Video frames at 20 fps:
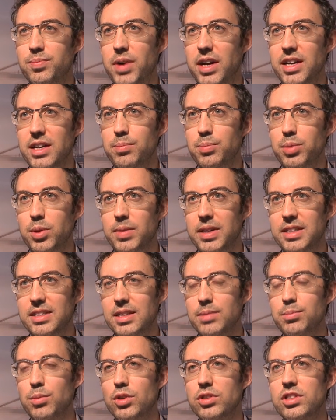by
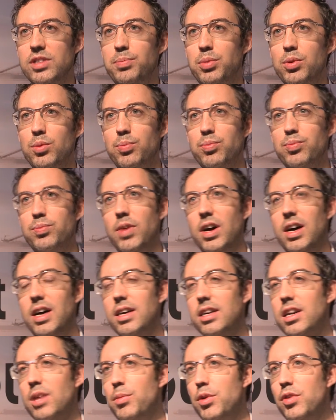implementing multiple
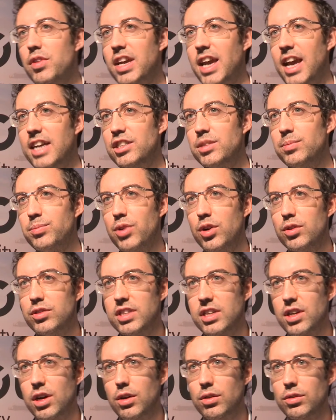communication
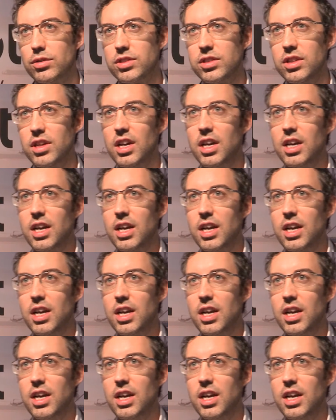protocols.